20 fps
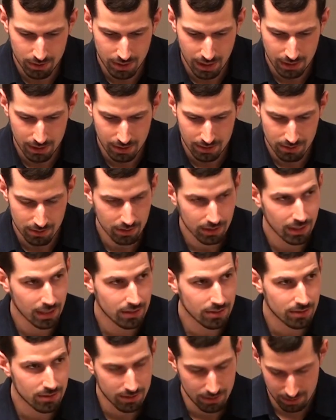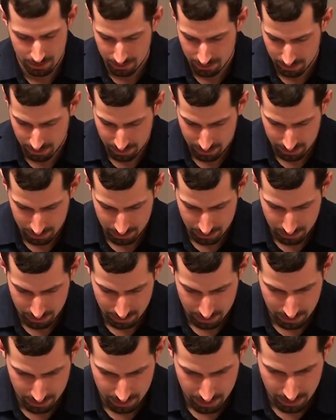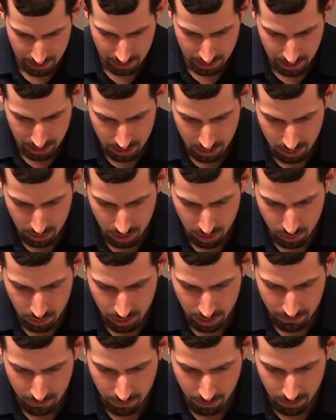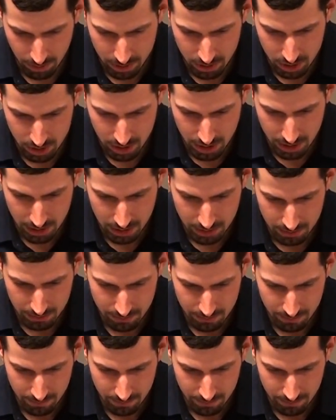to take this list and do a quick for each again